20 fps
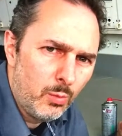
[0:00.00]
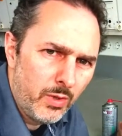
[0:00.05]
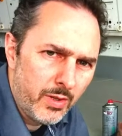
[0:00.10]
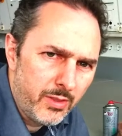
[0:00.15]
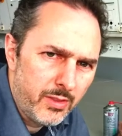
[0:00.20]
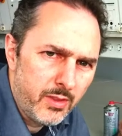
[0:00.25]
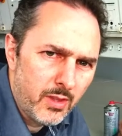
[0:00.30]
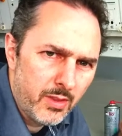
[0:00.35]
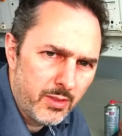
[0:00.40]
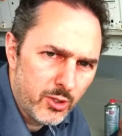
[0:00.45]

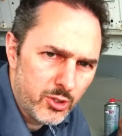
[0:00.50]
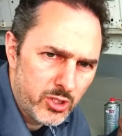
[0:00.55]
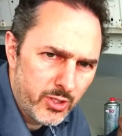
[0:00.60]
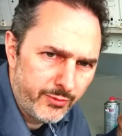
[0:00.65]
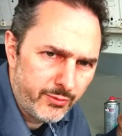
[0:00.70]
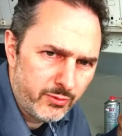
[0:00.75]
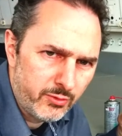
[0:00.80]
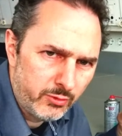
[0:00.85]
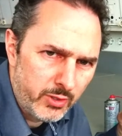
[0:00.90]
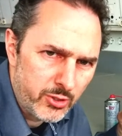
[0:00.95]
with the
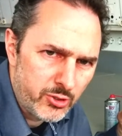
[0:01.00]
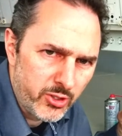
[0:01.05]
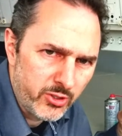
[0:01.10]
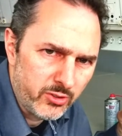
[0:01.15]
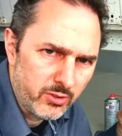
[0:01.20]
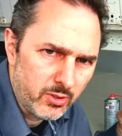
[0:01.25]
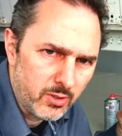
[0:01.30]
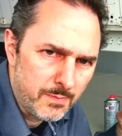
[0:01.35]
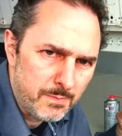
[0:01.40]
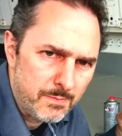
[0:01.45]
shift
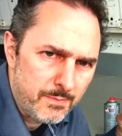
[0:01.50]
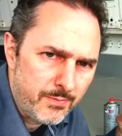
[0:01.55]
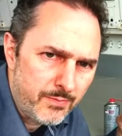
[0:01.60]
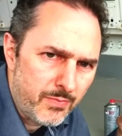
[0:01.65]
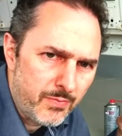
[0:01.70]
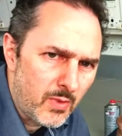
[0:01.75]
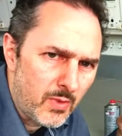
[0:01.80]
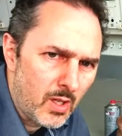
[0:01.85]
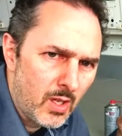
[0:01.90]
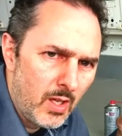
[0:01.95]
register.
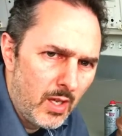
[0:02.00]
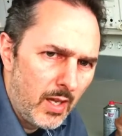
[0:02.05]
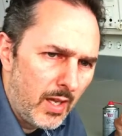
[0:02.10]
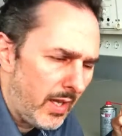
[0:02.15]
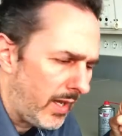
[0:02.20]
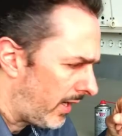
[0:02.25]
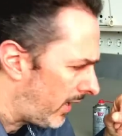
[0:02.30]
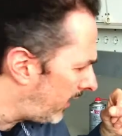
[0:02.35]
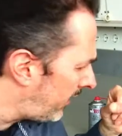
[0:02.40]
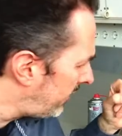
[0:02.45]

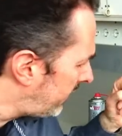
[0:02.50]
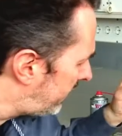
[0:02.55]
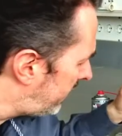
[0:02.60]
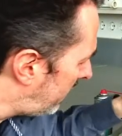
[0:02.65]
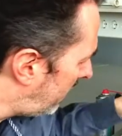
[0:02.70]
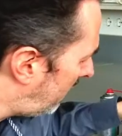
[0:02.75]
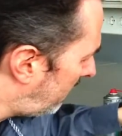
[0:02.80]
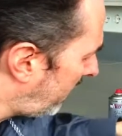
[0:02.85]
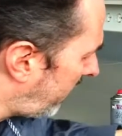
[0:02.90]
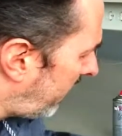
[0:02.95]
And
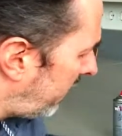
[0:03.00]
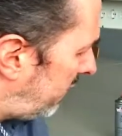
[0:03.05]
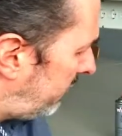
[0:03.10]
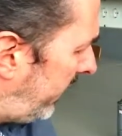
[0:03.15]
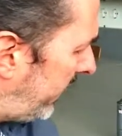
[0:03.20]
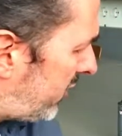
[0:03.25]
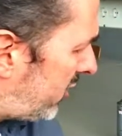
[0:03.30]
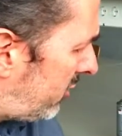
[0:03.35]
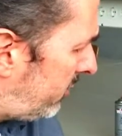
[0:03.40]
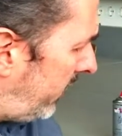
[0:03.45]
with a
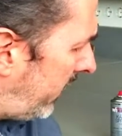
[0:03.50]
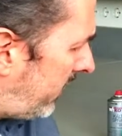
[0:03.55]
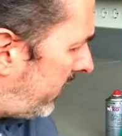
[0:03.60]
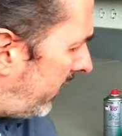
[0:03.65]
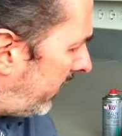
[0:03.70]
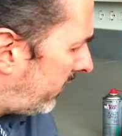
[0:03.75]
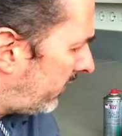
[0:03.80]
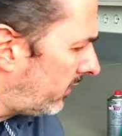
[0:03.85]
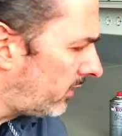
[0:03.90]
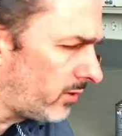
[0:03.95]
switch we
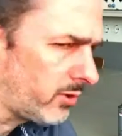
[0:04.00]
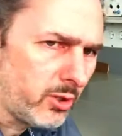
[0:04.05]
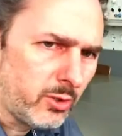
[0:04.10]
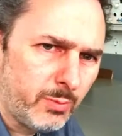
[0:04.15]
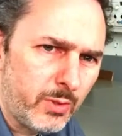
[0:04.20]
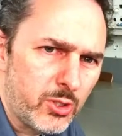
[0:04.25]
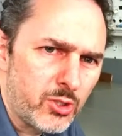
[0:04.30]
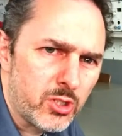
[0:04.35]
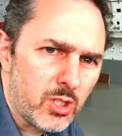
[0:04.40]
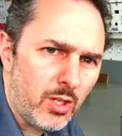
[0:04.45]
can
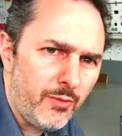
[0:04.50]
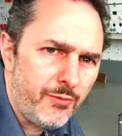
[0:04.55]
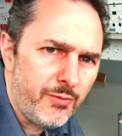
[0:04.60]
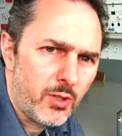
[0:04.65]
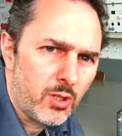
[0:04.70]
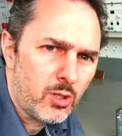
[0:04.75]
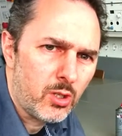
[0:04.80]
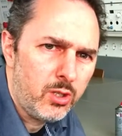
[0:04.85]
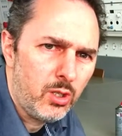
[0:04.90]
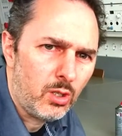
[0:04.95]
switch off
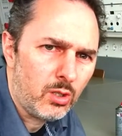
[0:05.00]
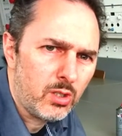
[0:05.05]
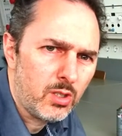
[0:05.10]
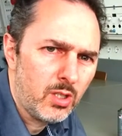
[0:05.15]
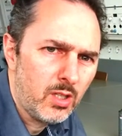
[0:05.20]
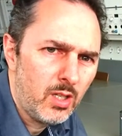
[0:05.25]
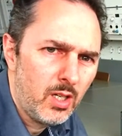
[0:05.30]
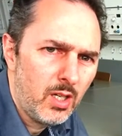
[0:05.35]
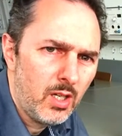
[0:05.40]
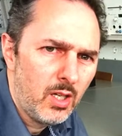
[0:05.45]
the
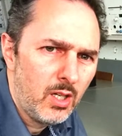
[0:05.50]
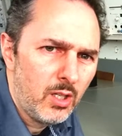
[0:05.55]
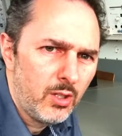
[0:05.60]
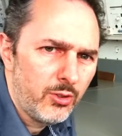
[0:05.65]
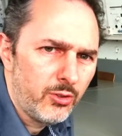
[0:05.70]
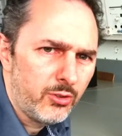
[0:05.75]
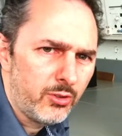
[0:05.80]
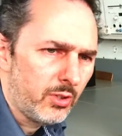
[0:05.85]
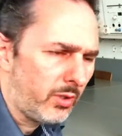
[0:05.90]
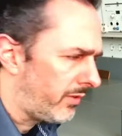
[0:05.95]
clock
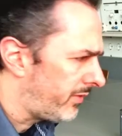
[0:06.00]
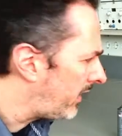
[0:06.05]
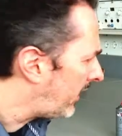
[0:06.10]
so